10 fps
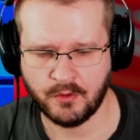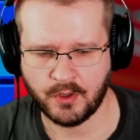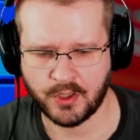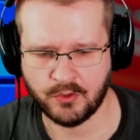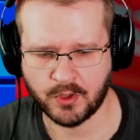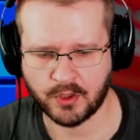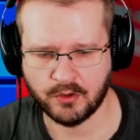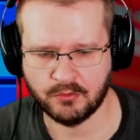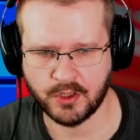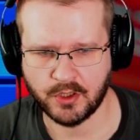and you wanna go
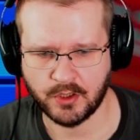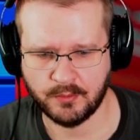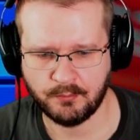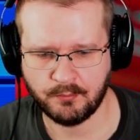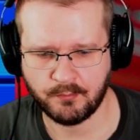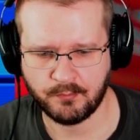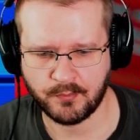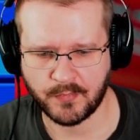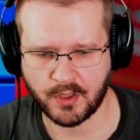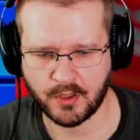really high,
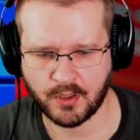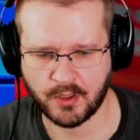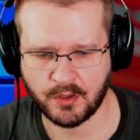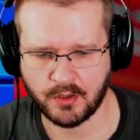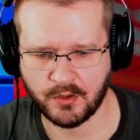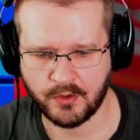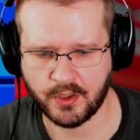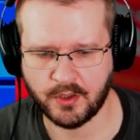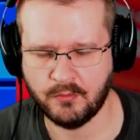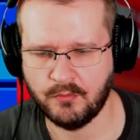and
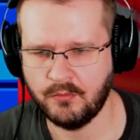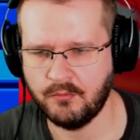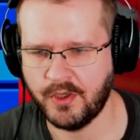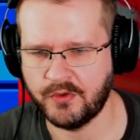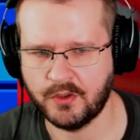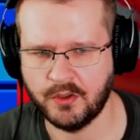then basically